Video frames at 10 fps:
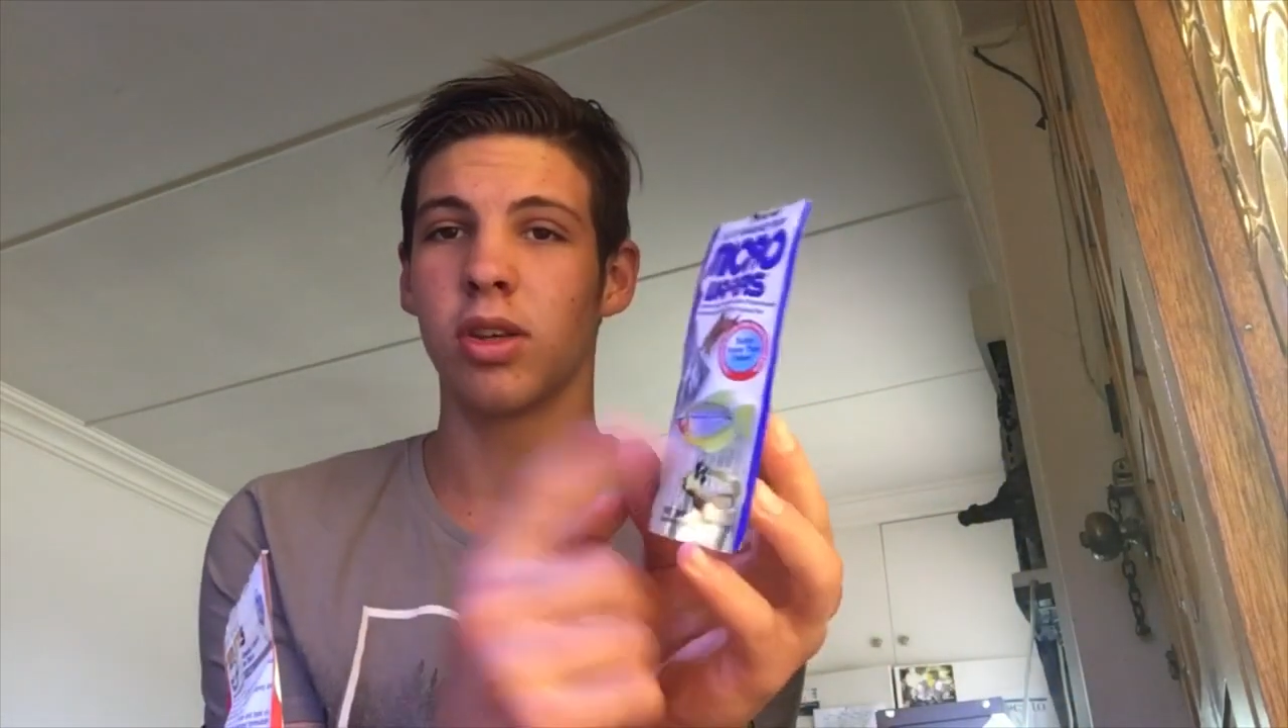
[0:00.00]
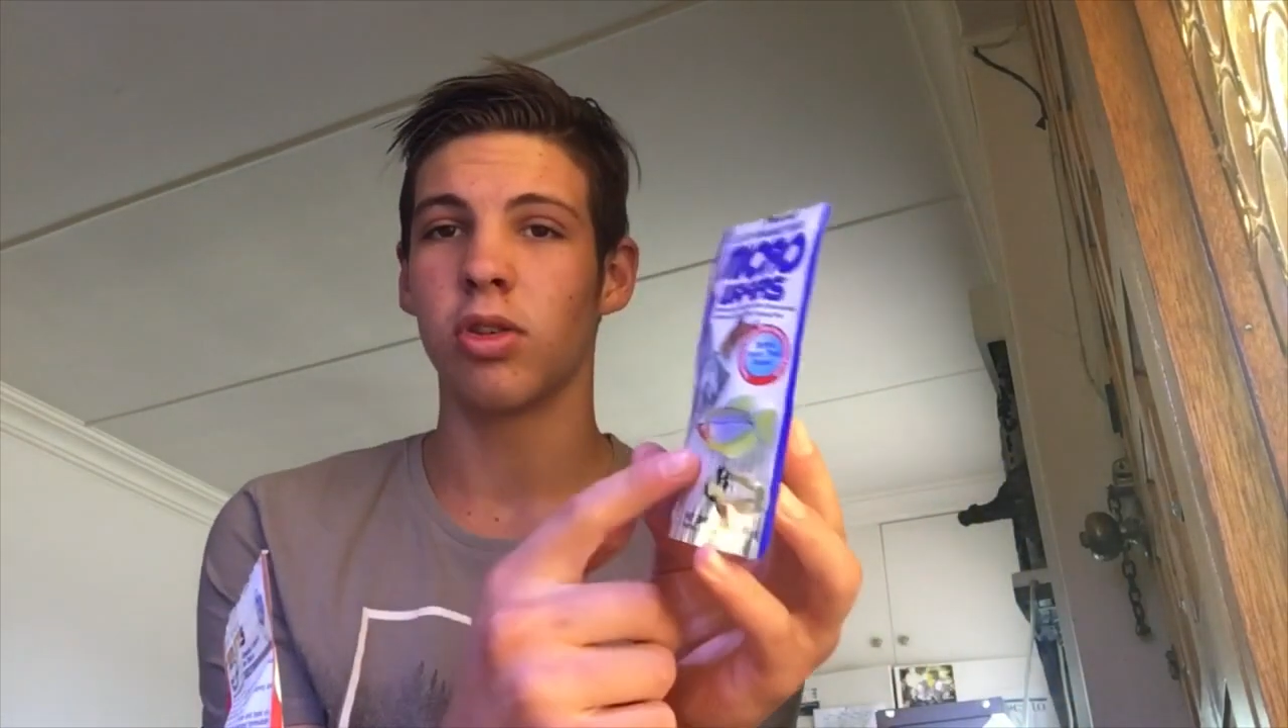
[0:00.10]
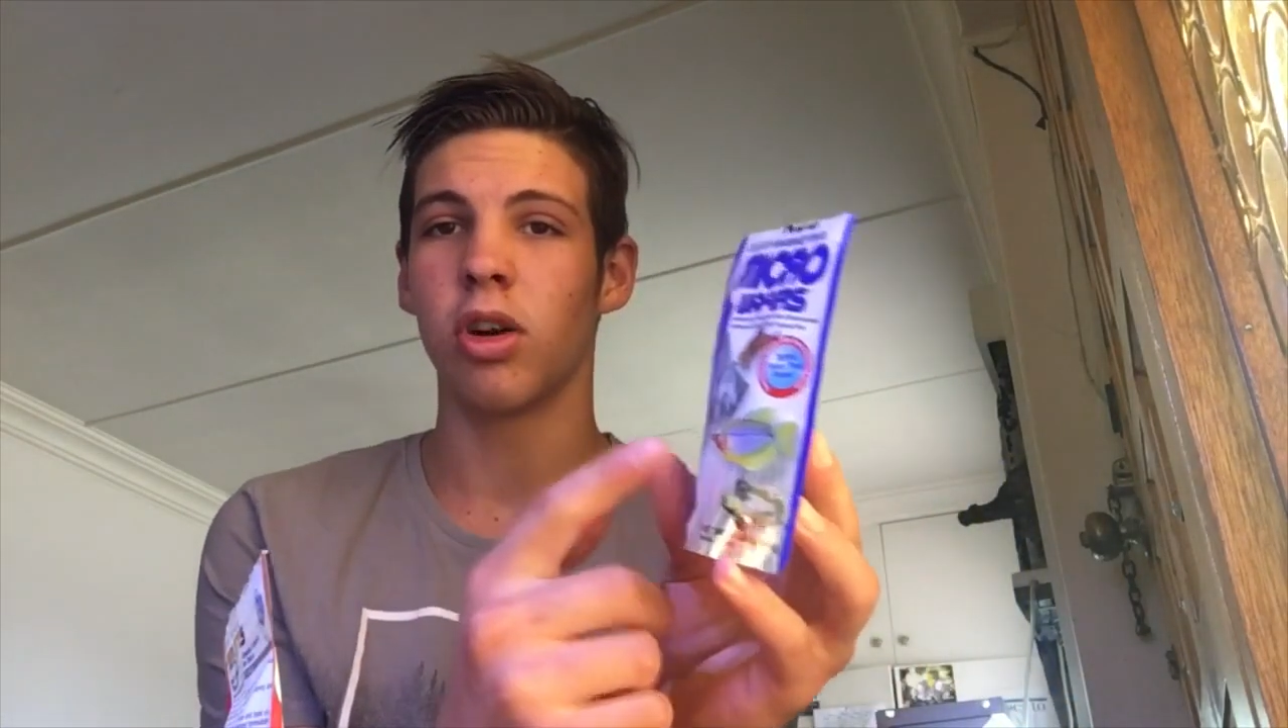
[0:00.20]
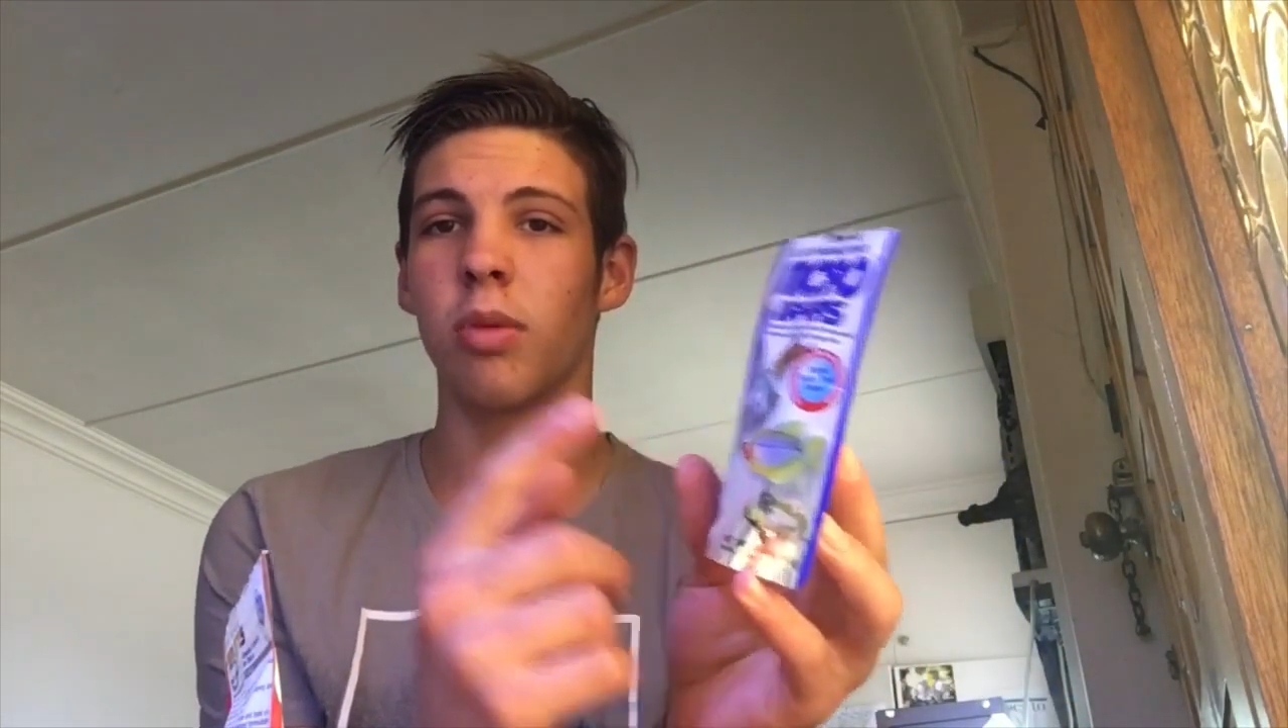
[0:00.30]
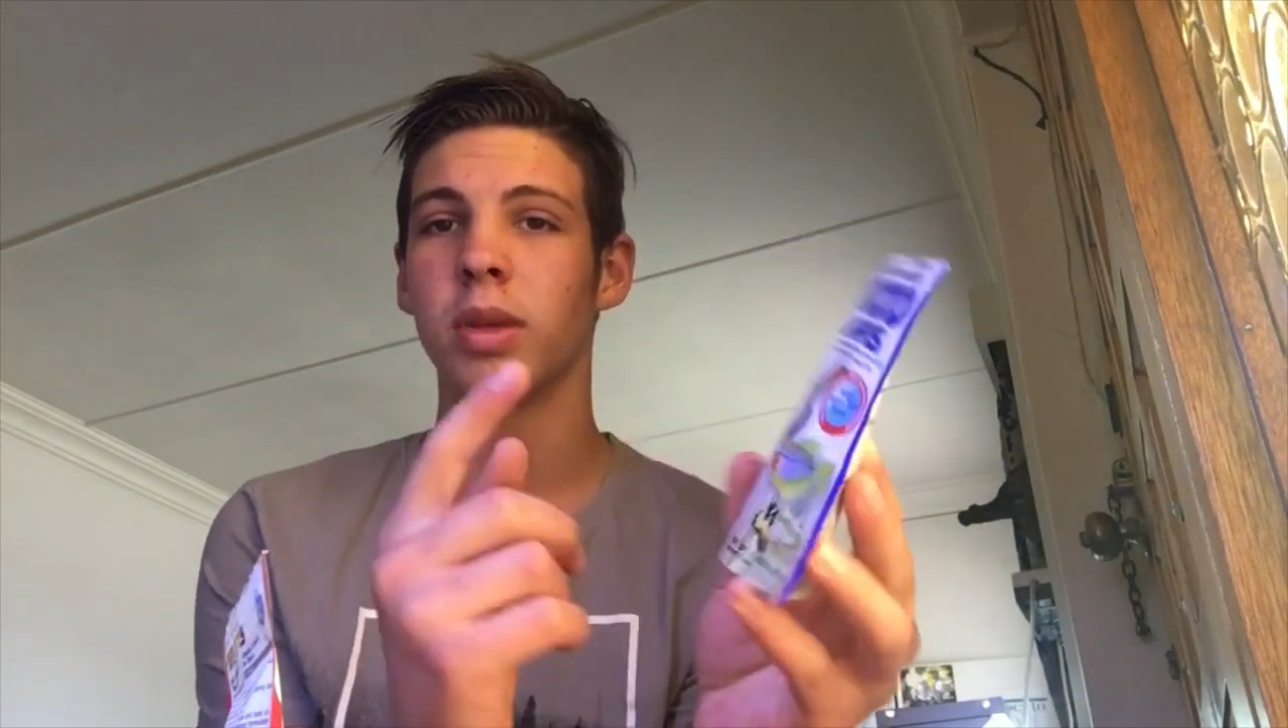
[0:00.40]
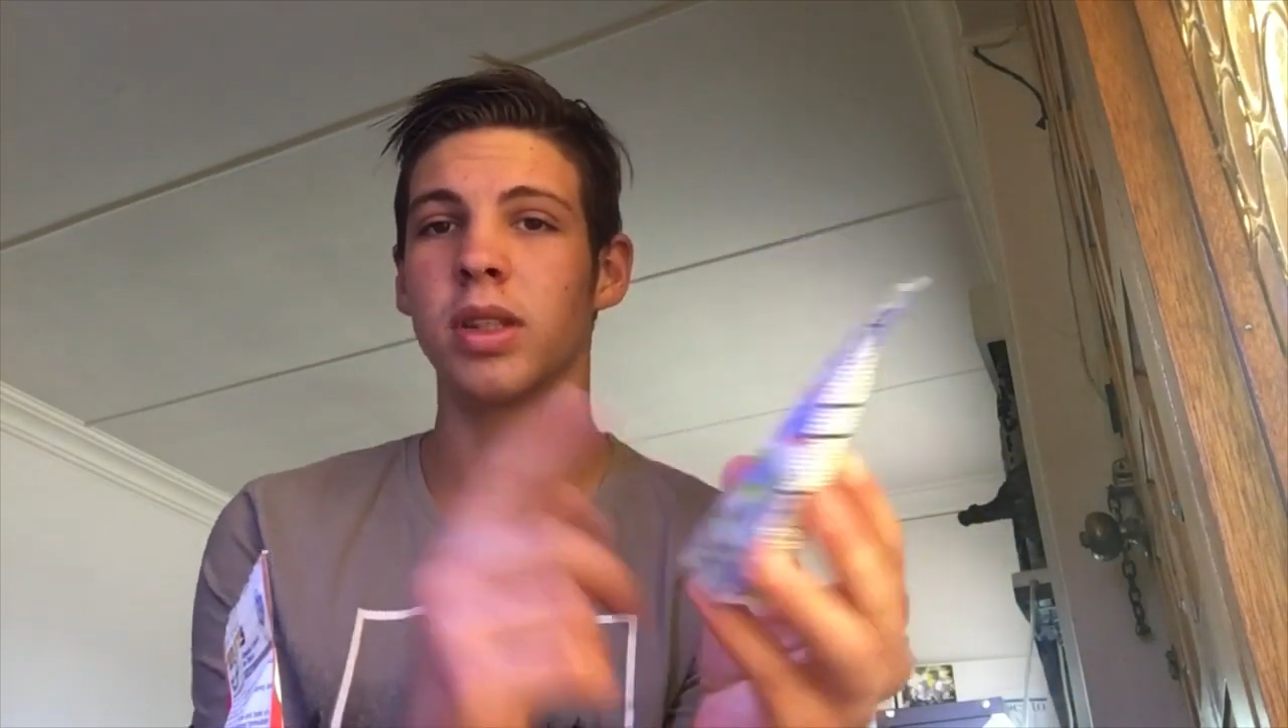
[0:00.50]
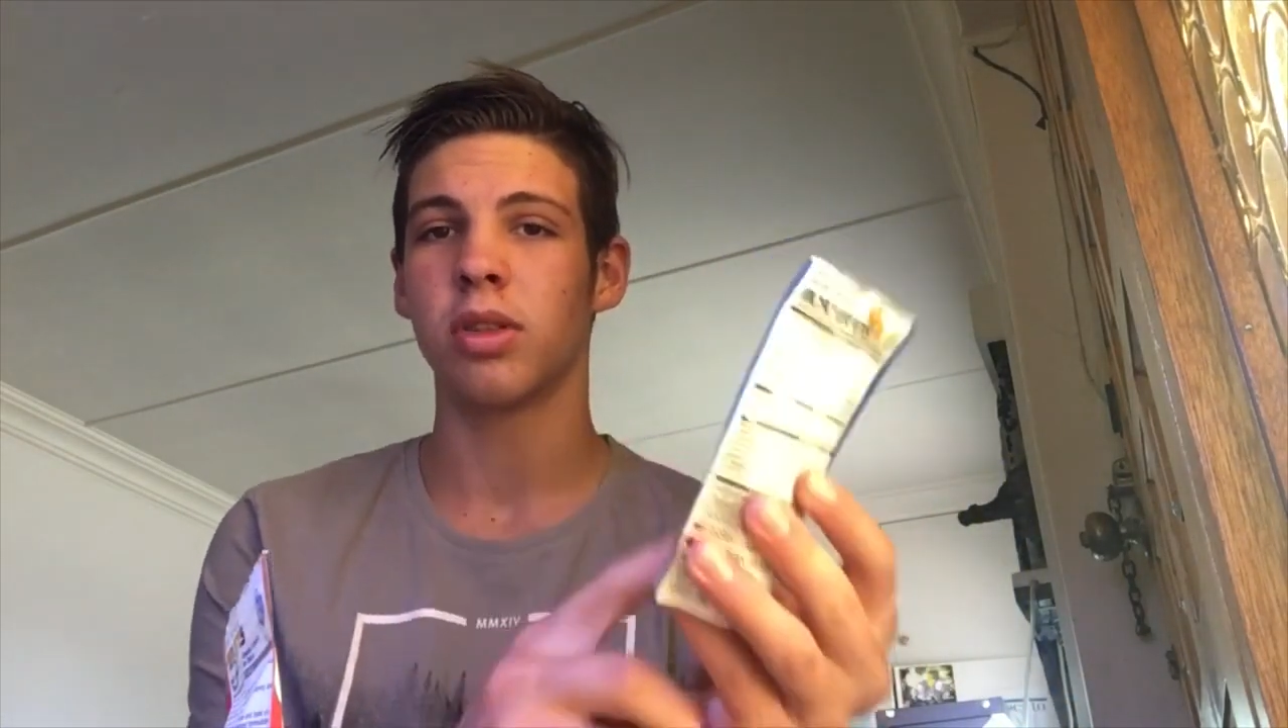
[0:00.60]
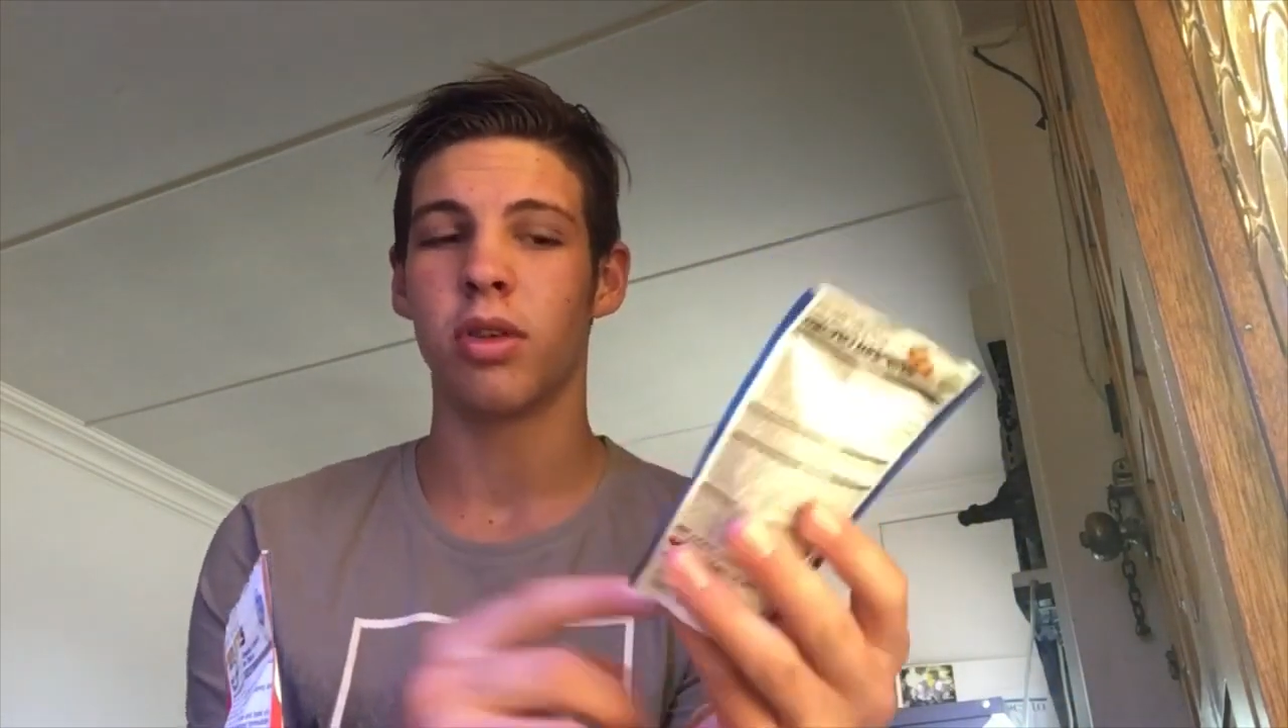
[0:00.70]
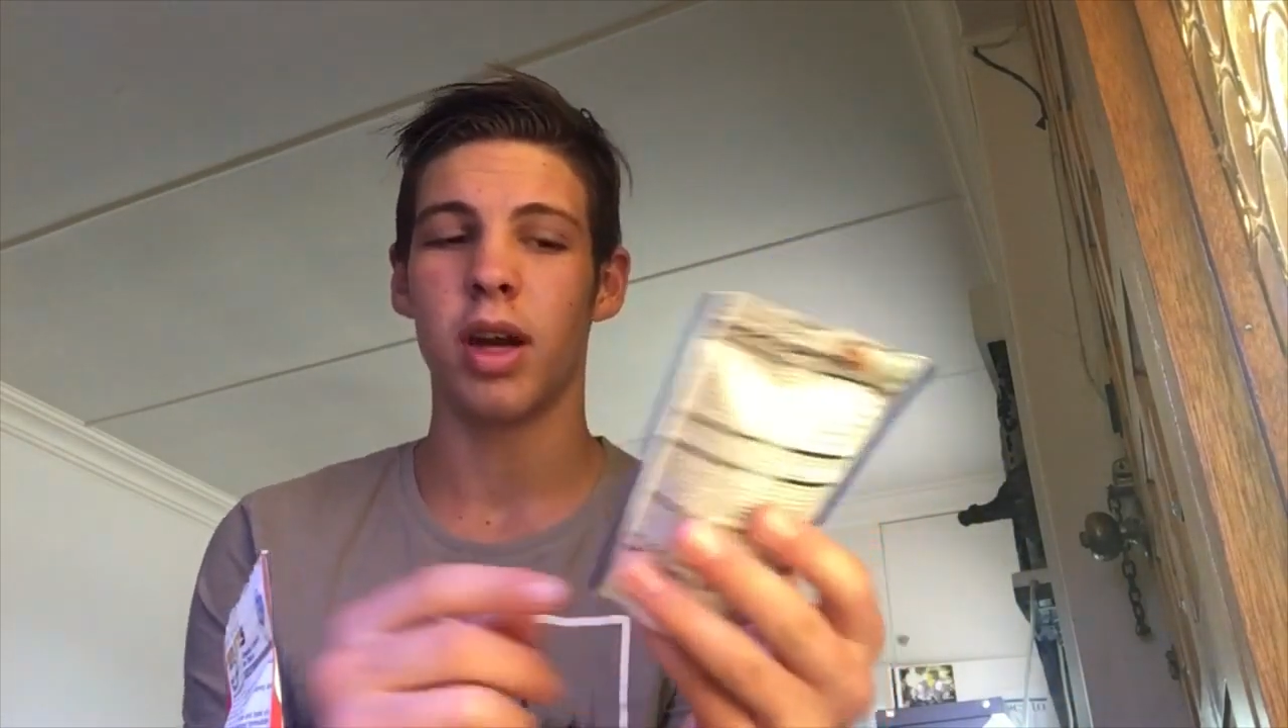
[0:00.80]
gouramis,